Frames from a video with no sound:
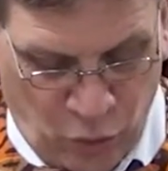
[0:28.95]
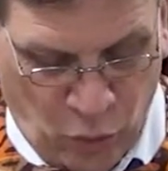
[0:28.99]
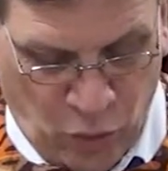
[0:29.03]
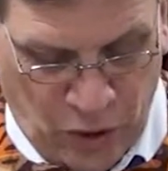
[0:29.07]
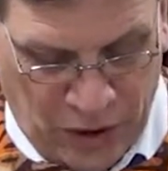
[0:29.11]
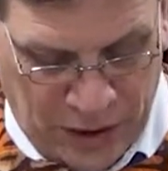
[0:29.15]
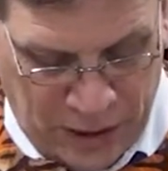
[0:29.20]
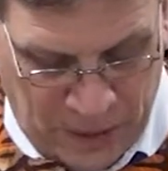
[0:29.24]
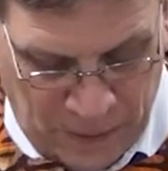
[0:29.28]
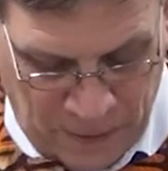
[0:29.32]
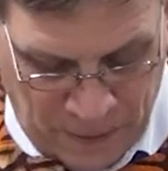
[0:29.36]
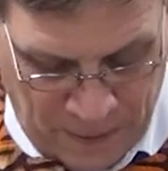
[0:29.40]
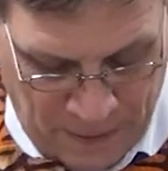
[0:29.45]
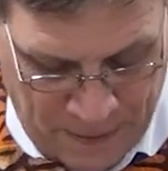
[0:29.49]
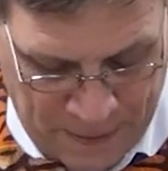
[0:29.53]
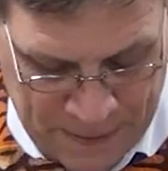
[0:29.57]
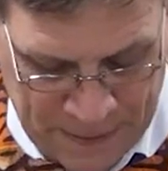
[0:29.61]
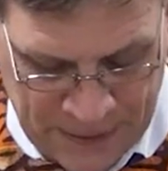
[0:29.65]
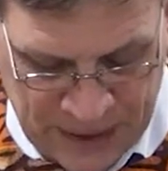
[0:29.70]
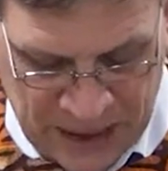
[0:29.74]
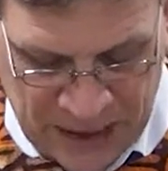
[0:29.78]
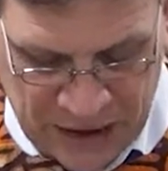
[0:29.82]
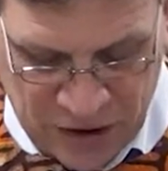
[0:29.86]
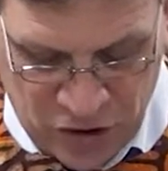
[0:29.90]
1.
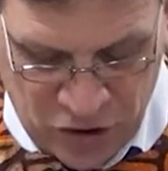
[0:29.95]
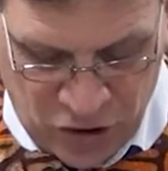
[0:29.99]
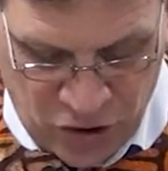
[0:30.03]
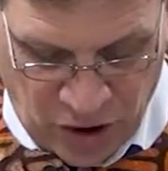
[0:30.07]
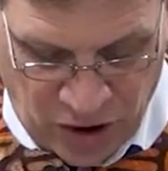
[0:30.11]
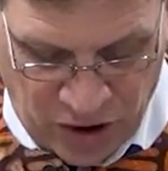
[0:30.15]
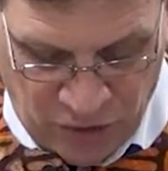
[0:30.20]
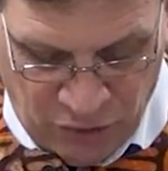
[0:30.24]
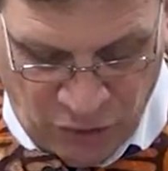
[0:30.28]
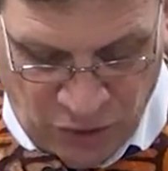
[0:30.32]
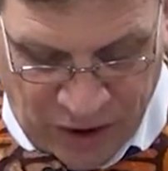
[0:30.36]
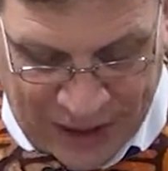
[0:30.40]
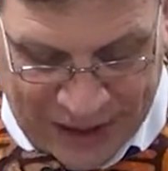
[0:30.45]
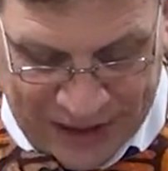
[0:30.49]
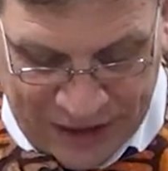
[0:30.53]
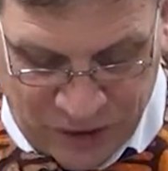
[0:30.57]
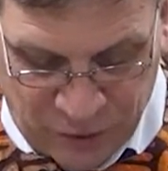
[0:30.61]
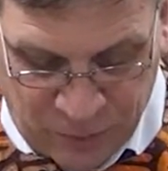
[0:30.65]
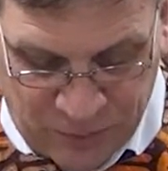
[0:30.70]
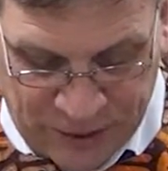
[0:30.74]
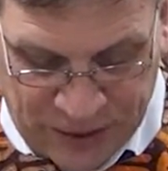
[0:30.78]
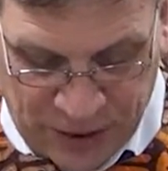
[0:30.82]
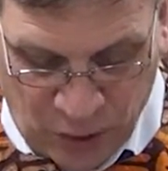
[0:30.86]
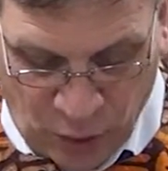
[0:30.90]
John
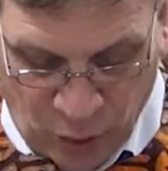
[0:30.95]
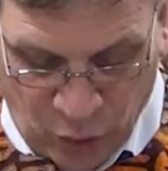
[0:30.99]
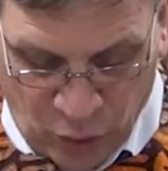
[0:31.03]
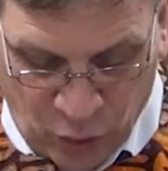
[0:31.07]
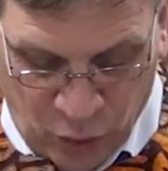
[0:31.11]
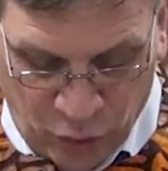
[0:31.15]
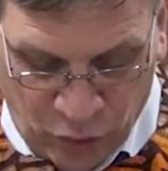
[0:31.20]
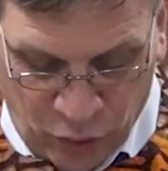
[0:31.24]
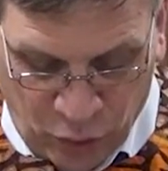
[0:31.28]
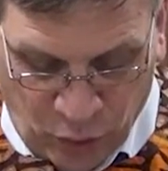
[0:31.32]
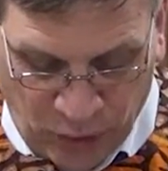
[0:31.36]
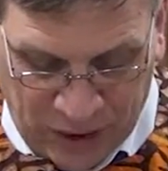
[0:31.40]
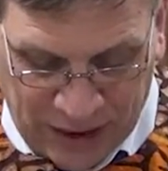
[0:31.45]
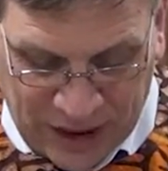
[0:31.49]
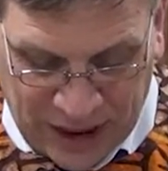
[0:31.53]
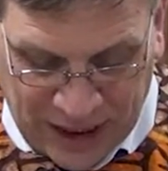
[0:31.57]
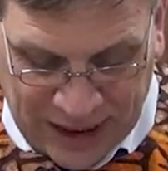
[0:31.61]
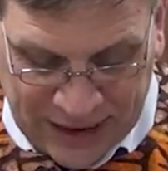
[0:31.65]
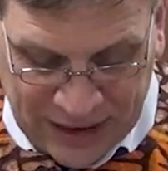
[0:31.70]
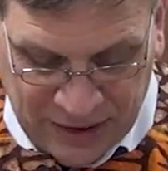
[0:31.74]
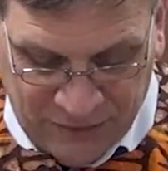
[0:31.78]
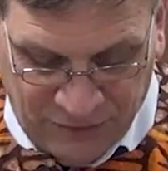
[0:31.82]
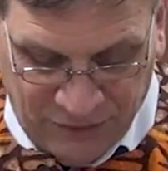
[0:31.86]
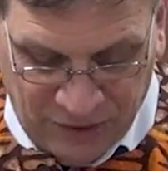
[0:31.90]
writes, Behold, what
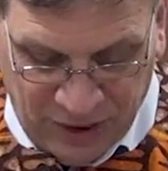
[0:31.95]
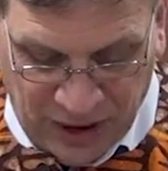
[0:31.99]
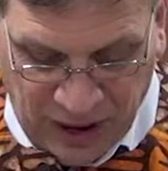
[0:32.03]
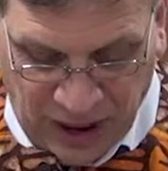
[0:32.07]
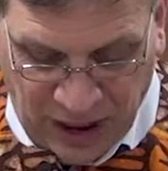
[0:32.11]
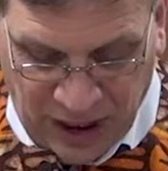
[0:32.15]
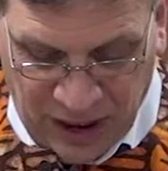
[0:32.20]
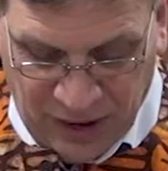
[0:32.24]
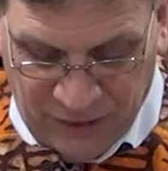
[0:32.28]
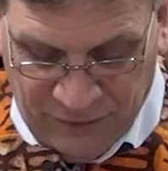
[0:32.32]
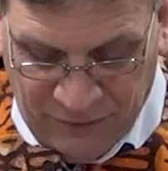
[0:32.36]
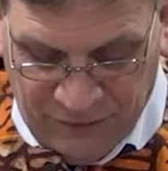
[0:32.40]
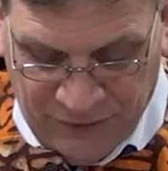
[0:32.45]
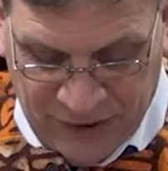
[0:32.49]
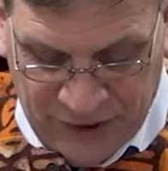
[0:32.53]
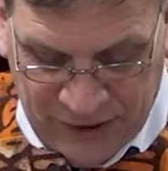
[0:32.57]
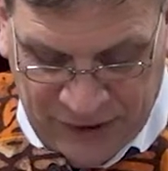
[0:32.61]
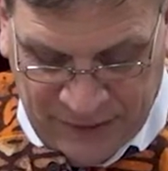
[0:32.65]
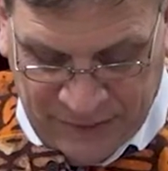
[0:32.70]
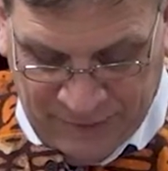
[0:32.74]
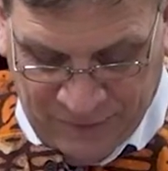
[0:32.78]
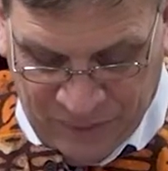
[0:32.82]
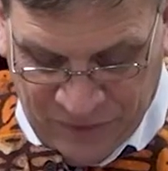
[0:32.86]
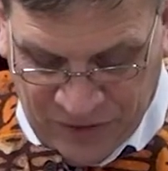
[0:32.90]
kind of love
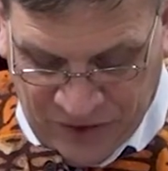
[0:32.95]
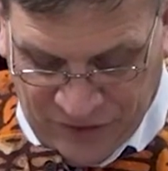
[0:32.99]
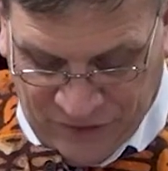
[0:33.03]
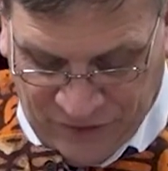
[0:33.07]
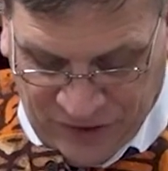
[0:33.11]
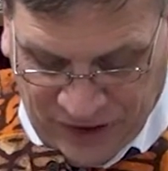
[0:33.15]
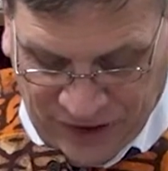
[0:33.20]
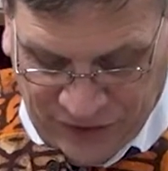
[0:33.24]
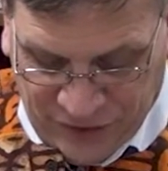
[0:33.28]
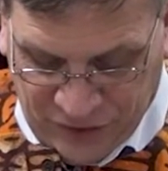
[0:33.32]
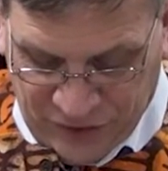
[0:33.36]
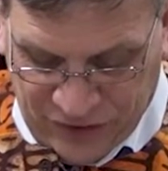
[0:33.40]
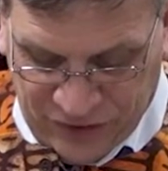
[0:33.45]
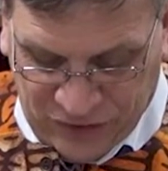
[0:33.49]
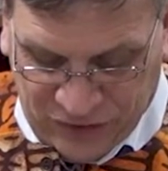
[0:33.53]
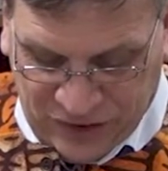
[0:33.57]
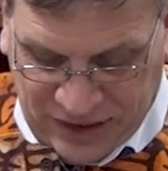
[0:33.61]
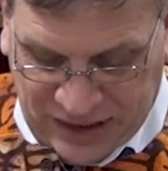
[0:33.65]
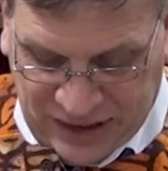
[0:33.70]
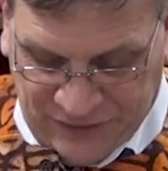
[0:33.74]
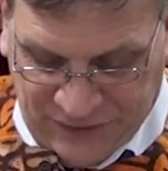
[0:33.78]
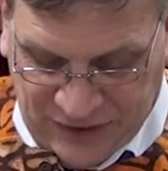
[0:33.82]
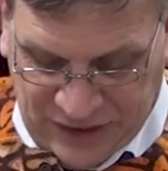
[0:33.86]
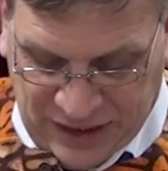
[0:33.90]
the Father has
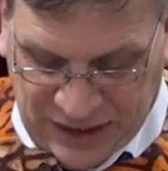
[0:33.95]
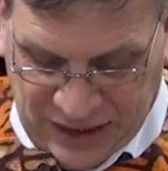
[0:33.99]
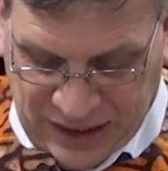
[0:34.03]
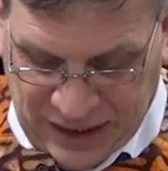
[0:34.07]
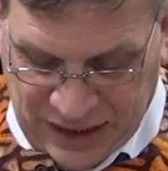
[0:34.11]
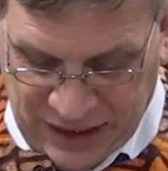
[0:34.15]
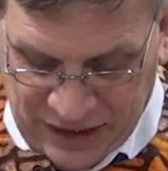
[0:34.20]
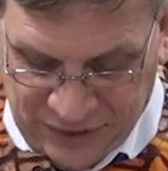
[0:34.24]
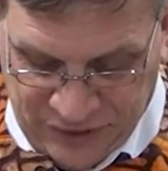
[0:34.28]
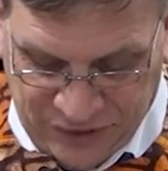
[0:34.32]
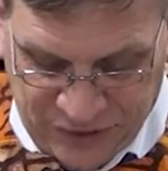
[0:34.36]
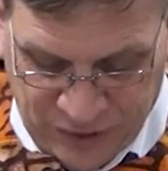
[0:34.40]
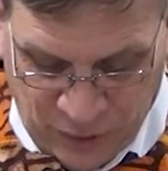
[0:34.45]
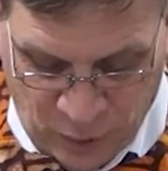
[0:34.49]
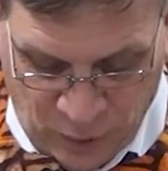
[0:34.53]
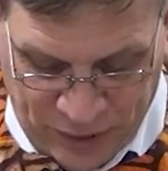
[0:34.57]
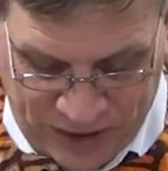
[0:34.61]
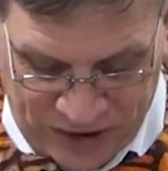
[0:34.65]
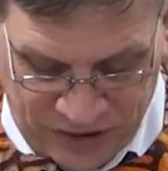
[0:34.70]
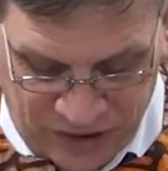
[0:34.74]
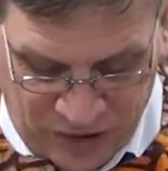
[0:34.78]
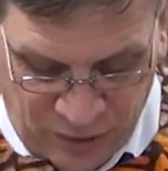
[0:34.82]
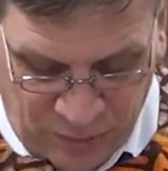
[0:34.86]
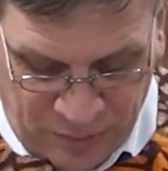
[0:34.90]
given to us that
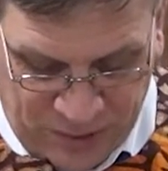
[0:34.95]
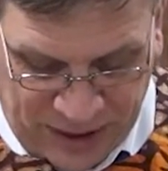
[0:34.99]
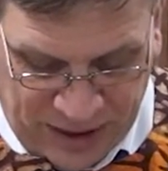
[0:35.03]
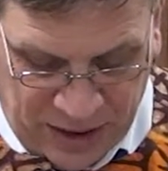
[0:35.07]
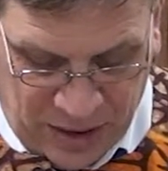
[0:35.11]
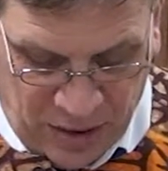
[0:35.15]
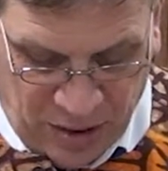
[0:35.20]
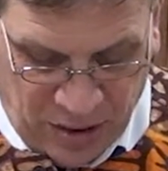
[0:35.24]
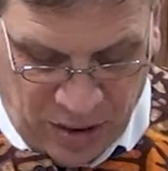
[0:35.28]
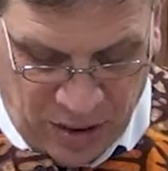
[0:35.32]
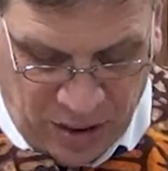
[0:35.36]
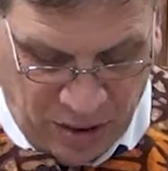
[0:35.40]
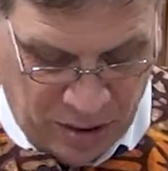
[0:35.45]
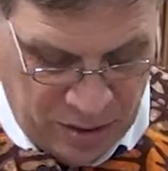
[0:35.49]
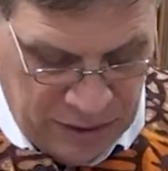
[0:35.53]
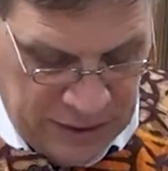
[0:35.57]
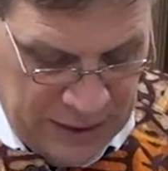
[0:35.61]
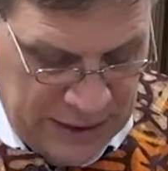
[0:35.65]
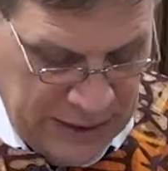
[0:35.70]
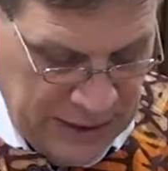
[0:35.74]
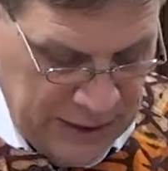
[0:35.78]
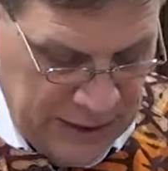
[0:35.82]
we should be called